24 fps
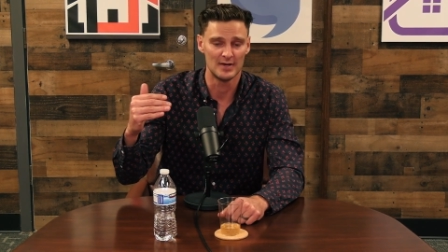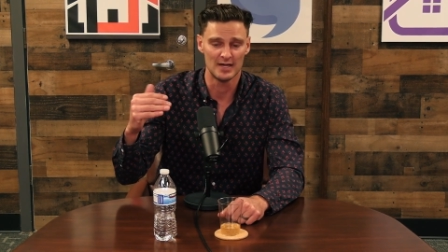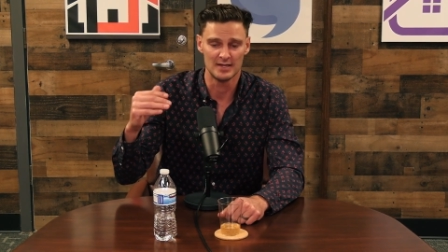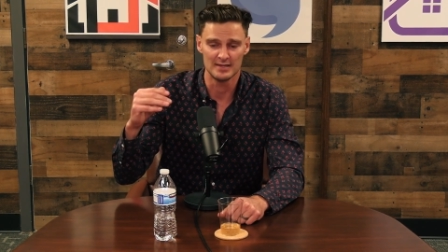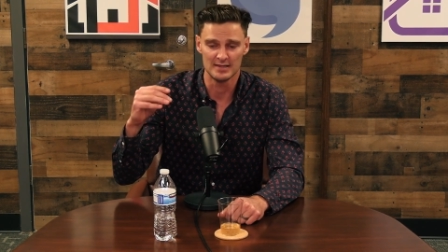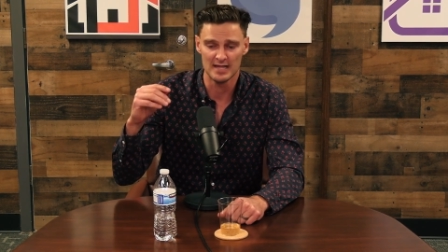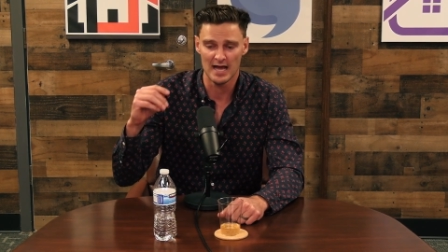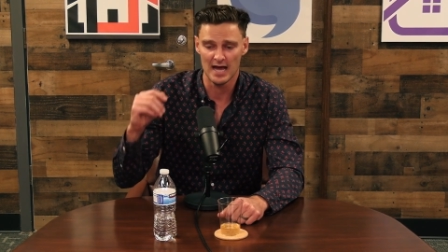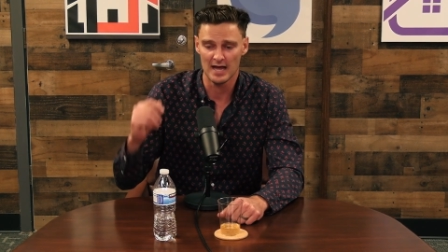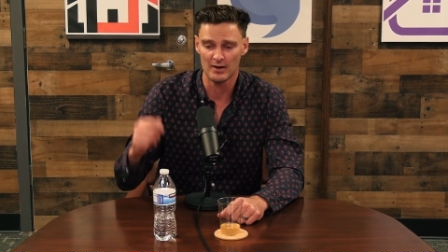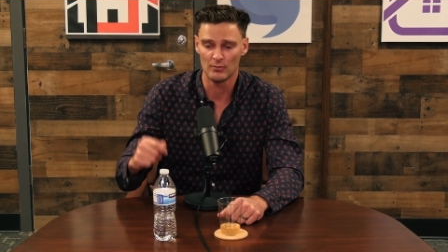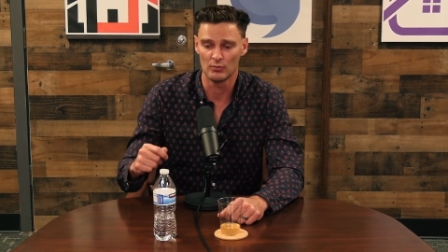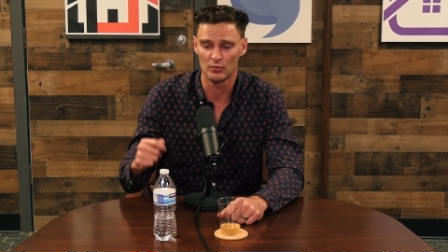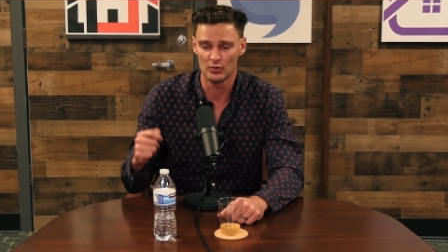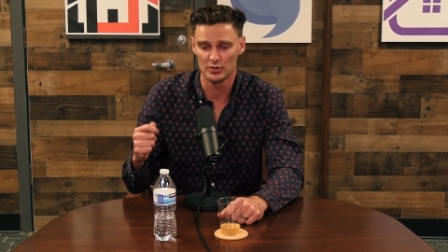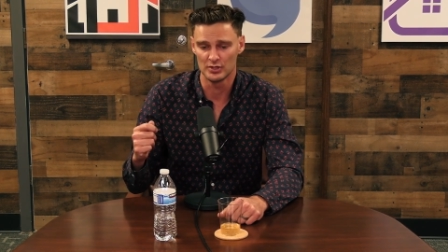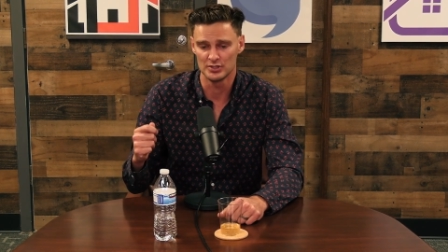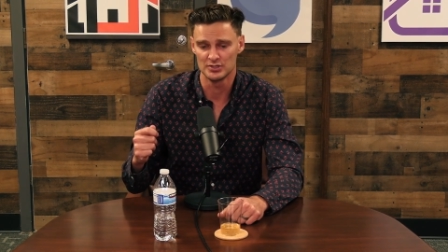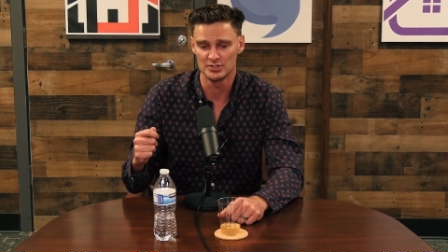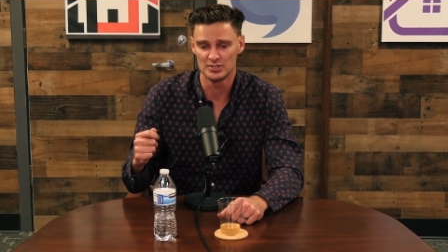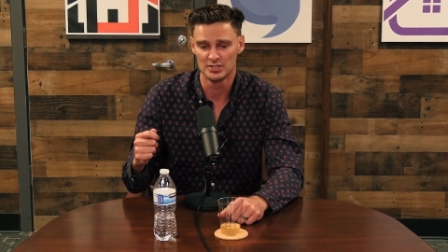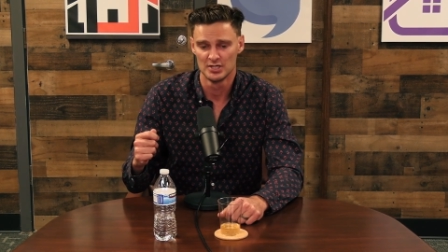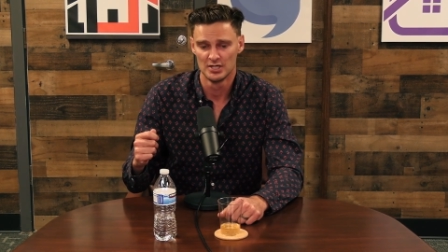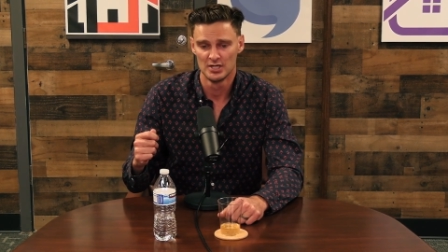And that
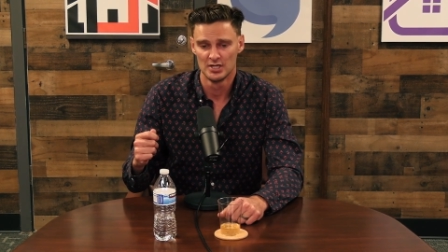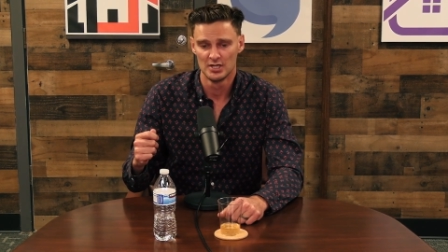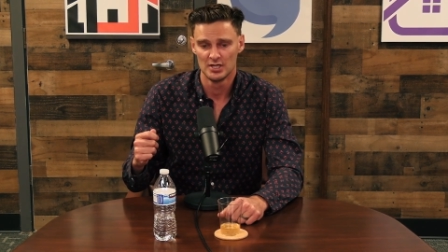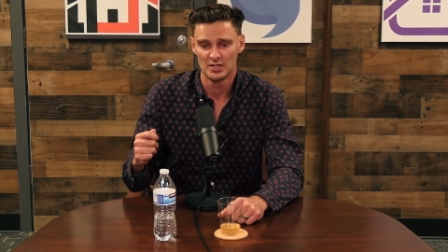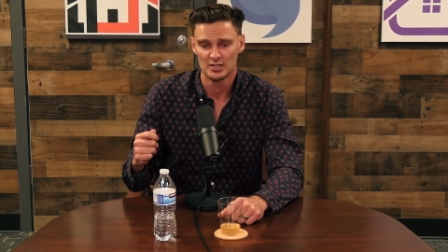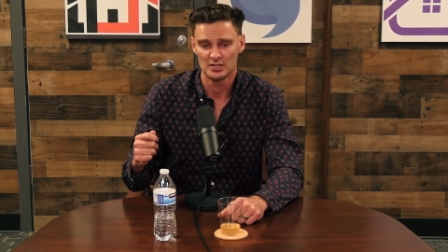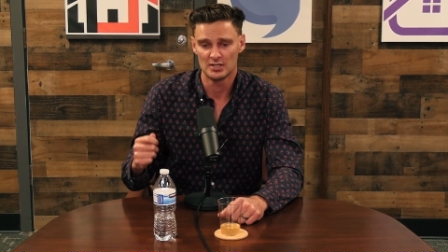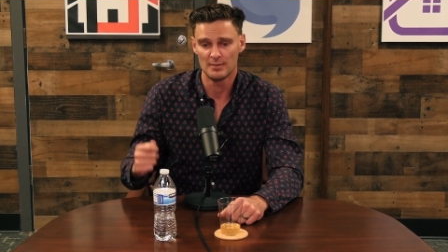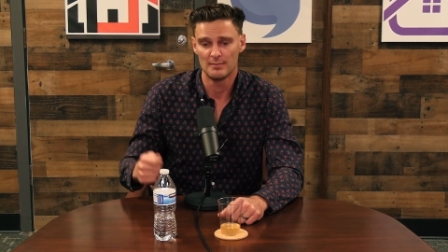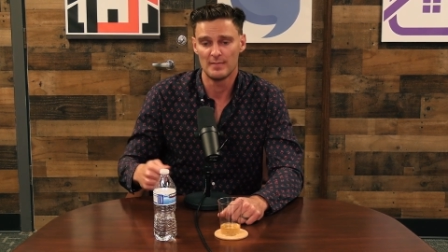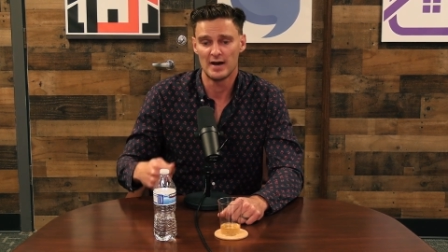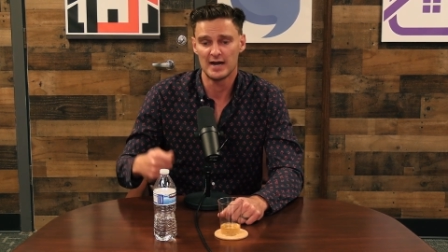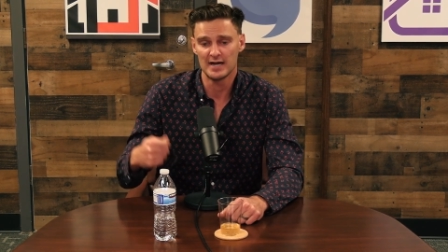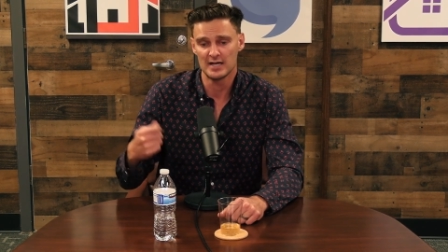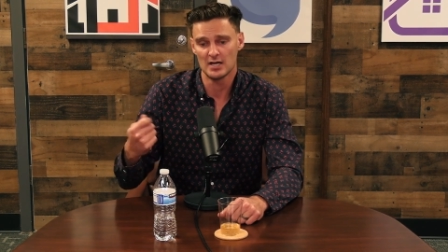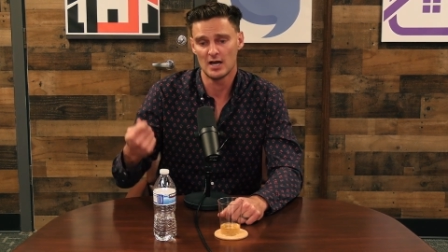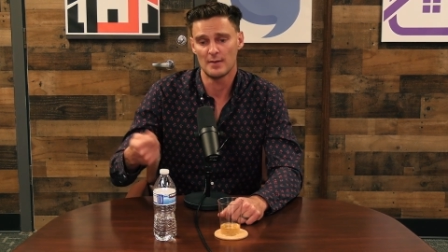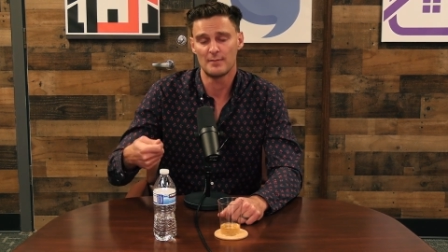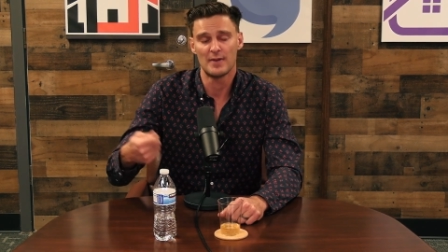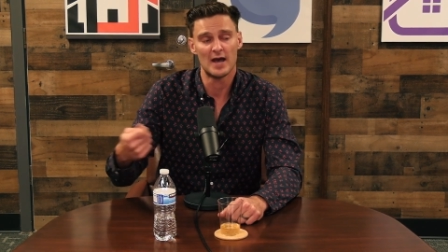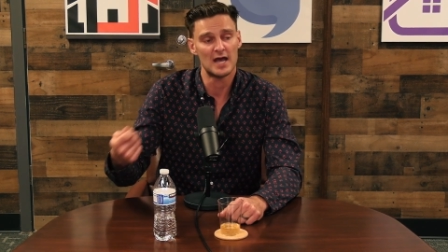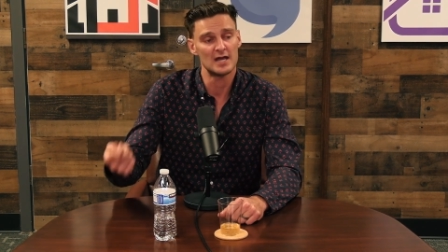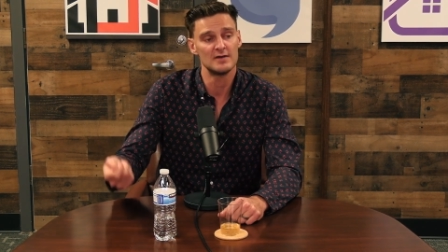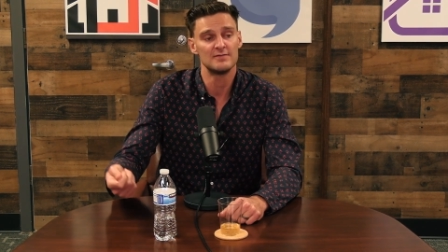was the money I
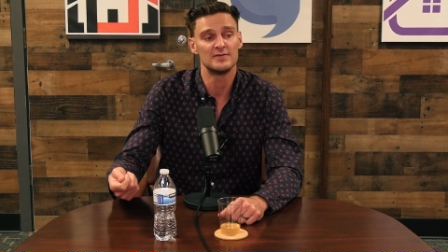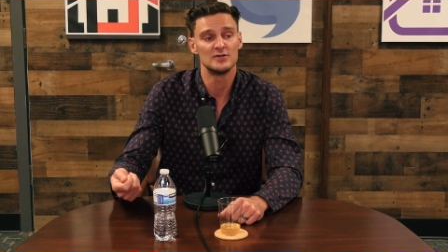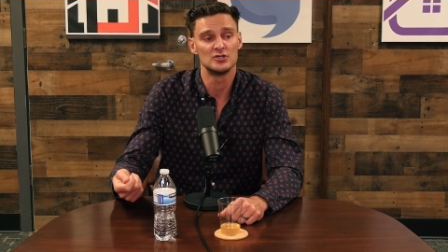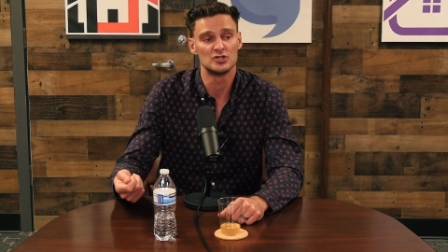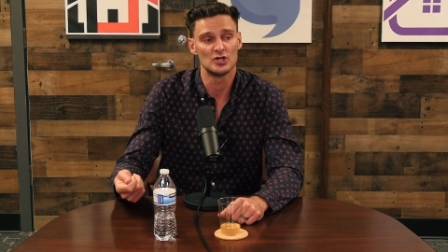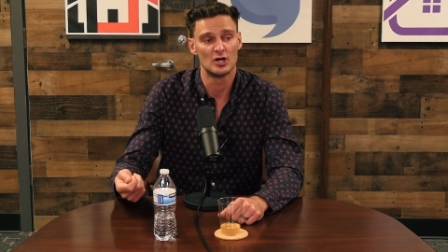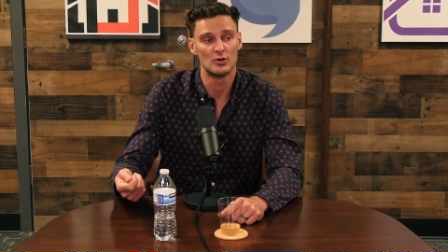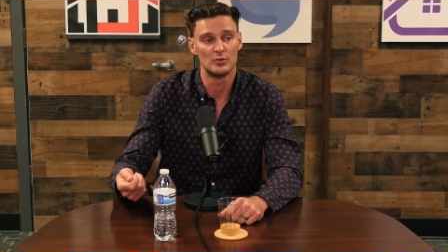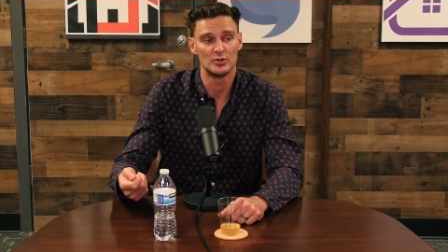paid for Joe,